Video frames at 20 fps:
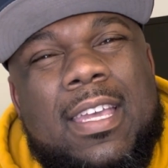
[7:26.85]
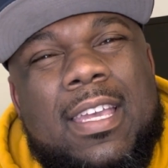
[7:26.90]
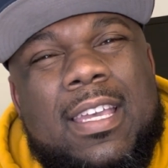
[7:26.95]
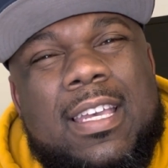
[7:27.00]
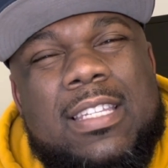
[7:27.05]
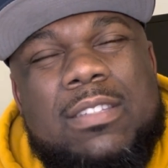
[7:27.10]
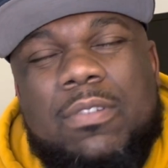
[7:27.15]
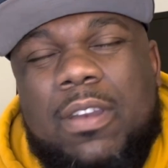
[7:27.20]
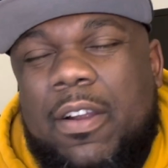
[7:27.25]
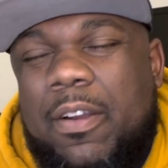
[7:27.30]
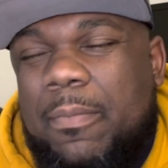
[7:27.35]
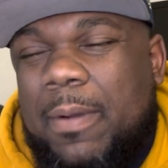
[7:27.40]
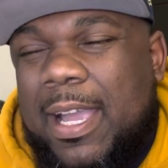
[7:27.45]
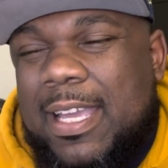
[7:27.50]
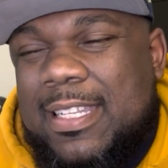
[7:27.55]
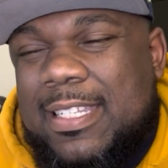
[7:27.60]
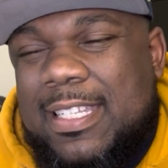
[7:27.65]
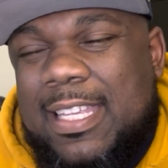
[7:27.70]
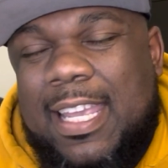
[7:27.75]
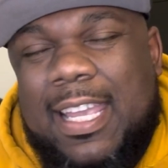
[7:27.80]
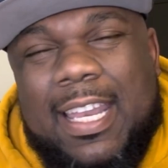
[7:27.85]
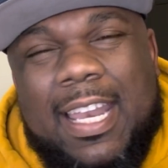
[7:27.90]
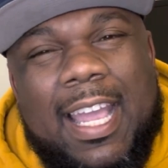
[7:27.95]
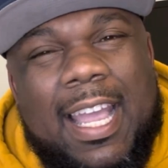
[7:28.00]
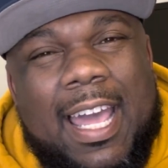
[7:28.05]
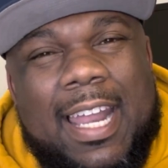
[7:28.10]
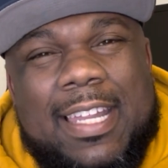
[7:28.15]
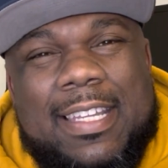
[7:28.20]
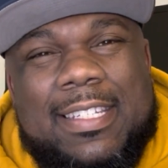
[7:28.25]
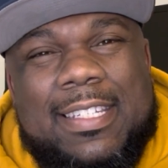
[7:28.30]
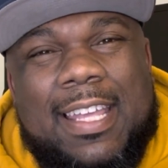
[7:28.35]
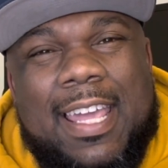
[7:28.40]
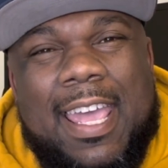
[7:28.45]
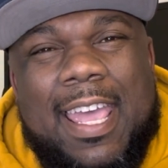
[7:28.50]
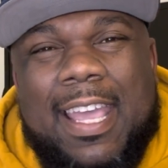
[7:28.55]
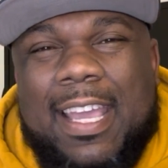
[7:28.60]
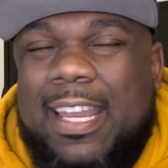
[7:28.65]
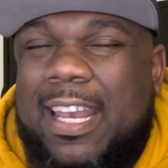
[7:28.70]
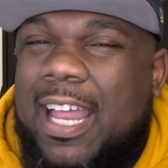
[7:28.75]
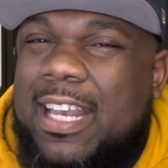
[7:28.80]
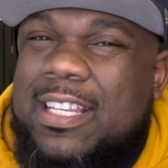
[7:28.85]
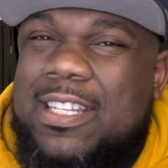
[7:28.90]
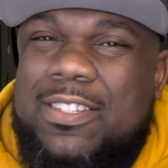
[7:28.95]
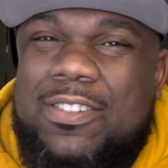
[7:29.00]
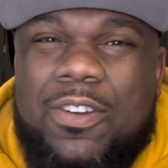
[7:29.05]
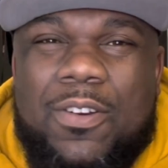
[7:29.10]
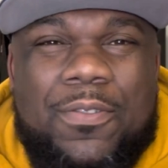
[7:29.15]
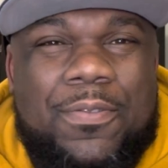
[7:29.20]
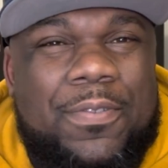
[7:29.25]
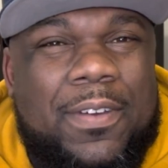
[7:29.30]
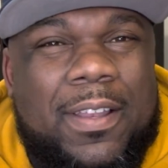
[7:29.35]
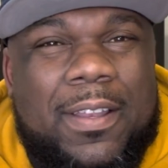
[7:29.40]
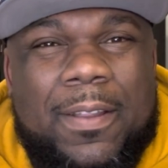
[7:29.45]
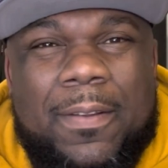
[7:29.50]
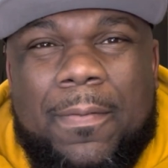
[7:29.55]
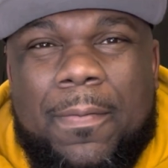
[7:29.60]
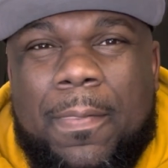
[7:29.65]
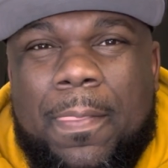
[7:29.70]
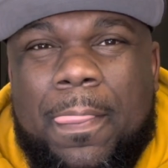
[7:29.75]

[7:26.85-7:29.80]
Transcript: Because when everybody's zigging, I got to zag, and I just don't feel it.